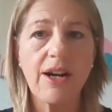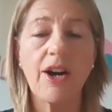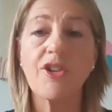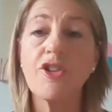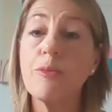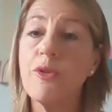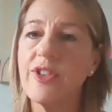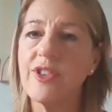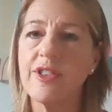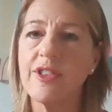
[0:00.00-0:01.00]
under the
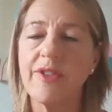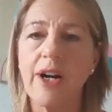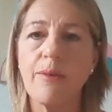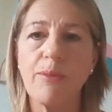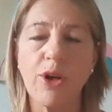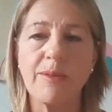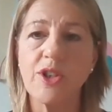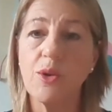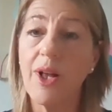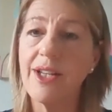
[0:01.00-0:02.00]
provisions of our employment
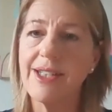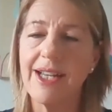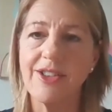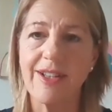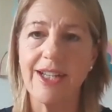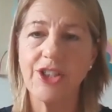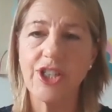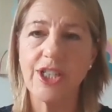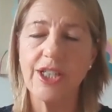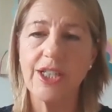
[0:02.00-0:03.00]
equality
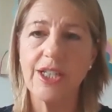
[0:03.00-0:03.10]
legislation.